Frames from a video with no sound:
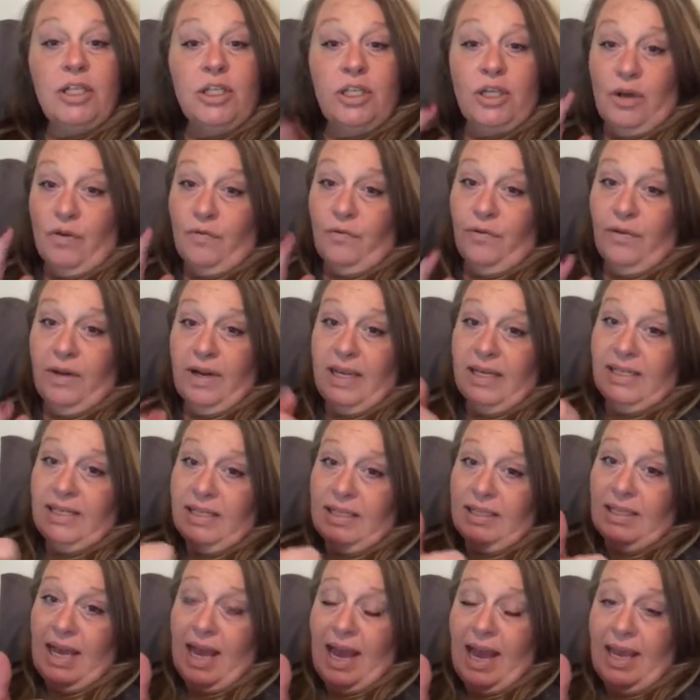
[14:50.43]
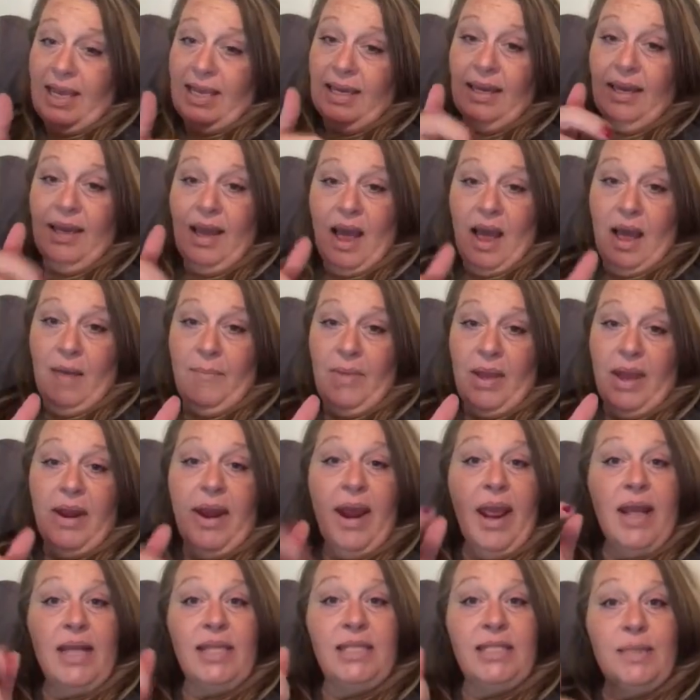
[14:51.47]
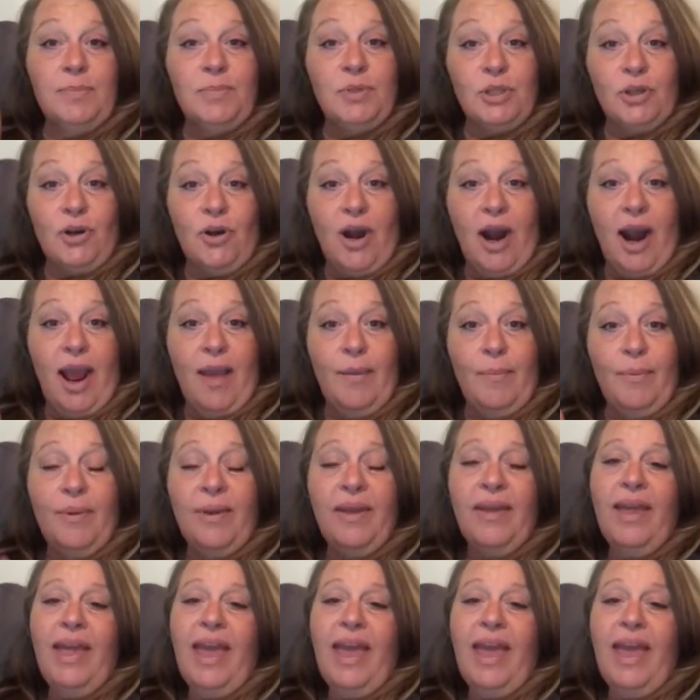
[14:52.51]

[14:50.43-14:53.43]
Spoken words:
Don't forget to like, comment, and subscribe.